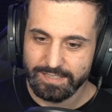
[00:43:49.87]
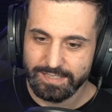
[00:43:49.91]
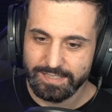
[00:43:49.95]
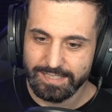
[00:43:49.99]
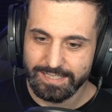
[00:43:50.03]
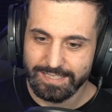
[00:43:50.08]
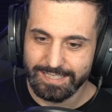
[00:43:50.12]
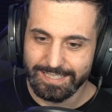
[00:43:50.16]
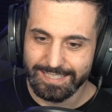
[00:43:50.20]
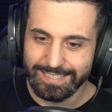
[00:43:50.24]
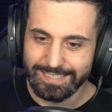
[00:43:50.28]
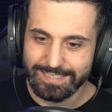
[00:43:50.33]

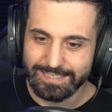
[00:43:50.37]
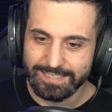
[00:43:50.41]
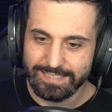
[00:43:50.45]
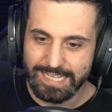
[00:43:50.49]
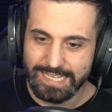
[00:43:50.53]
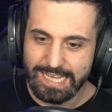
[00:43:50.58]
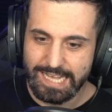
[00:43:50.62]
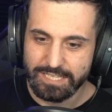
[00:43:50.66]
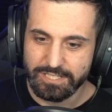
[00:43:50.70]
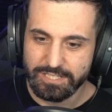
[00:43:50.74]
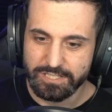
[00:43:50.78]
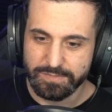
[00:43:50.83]
It's
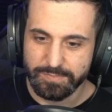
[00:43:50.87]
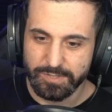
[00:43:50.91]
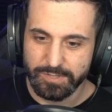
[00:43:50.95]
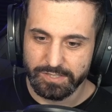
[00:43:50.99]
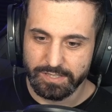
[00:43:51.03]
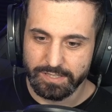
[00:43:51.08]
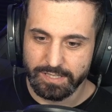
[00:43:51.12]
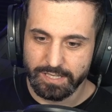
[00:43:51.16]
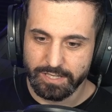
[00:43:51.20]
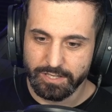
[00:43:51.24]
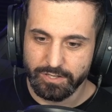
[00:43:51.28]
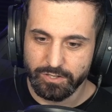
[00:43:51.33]
not just about the
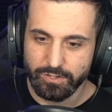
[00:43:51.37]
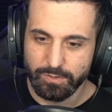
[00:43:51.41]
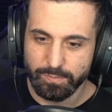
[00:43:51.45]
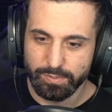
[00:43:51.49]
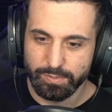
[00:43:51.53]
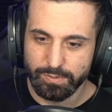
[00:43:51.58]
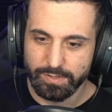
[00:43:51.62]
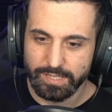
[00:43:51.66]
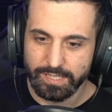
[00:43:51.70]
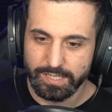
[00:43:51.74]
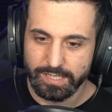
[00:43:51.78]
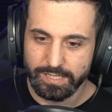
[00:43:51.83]
deck you
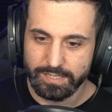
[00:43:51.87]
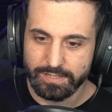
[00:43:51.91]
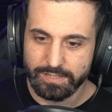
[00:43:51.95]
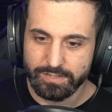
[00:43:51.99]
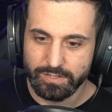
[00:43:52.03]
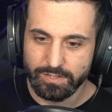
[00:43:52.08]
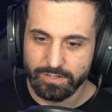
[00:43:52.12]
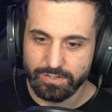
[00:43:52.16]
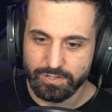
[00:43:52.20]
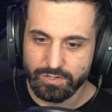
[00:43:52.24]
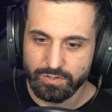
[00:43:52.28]
play, it's also